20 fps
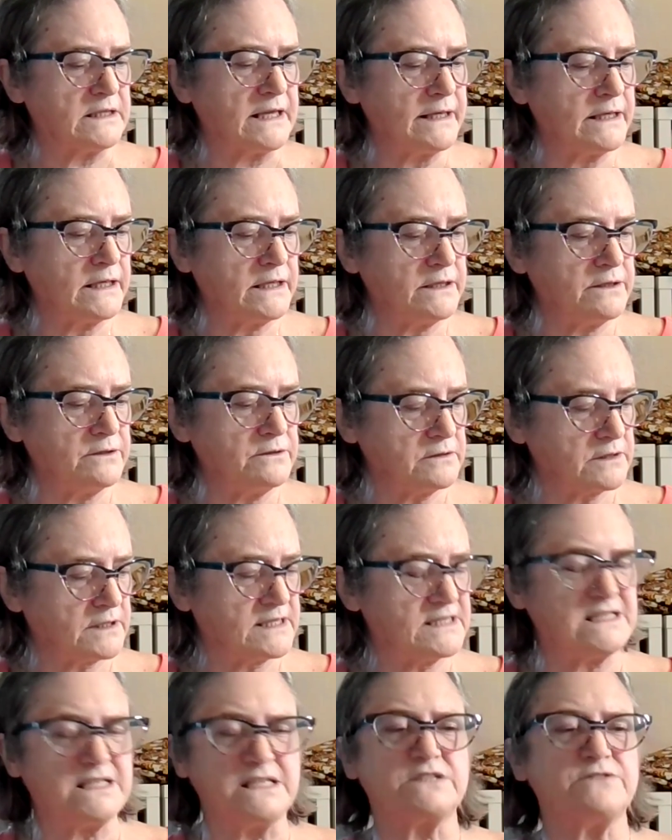linen,
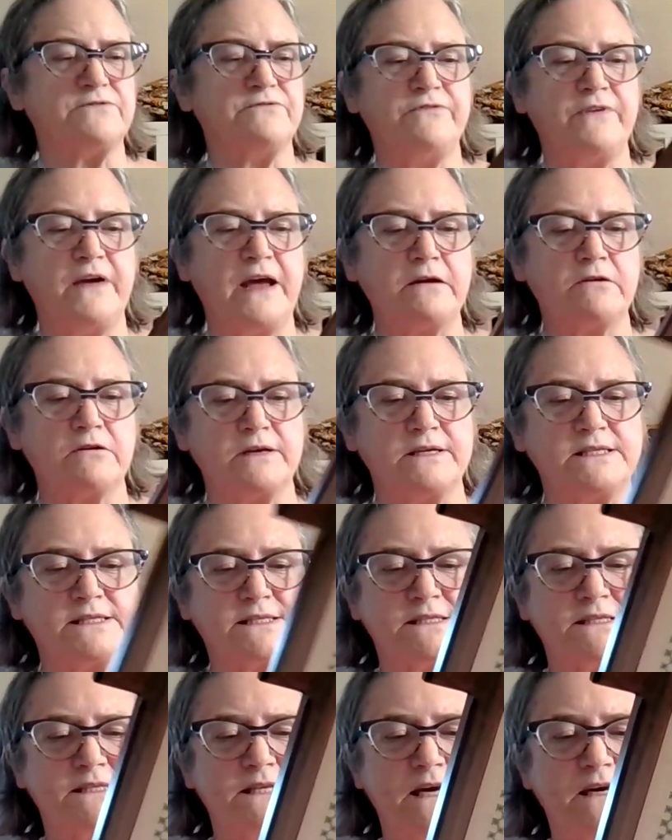because it's very
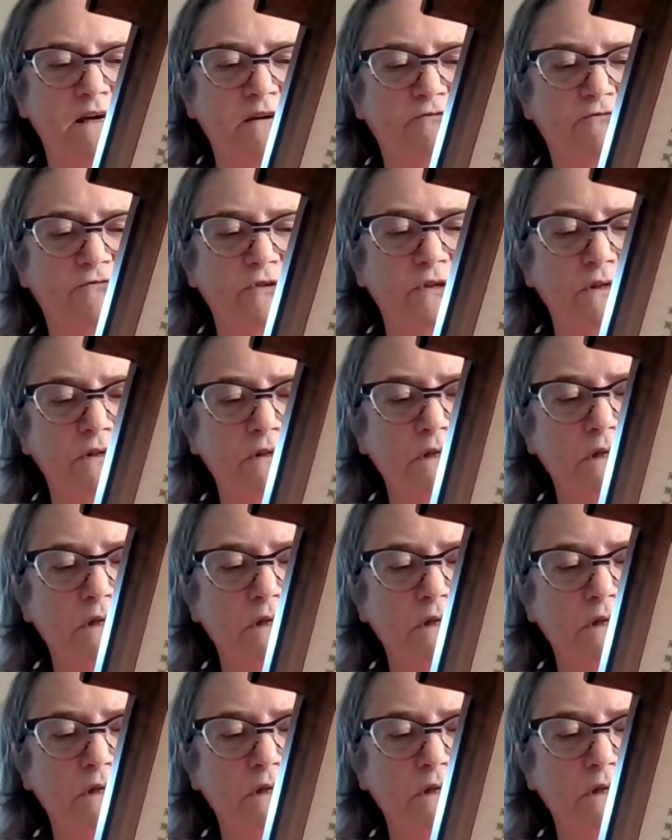stiff.